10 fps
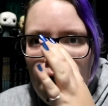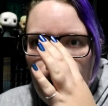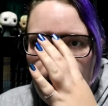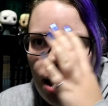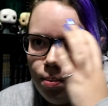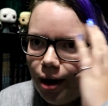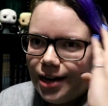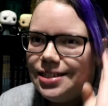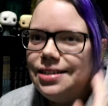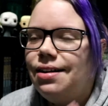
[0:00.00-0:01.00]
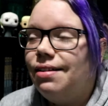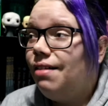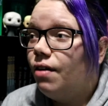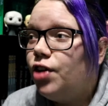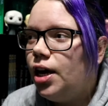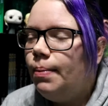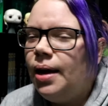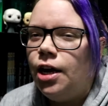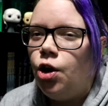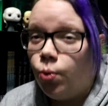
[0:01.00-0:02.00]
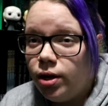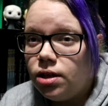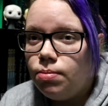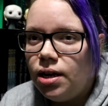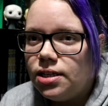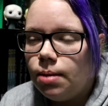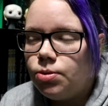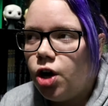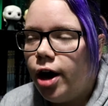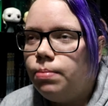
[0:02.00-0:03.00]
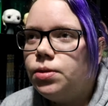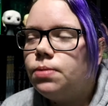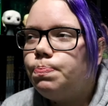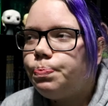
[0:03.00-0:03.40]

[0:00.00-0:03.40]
I didn't love him, he annoyed me sometimes,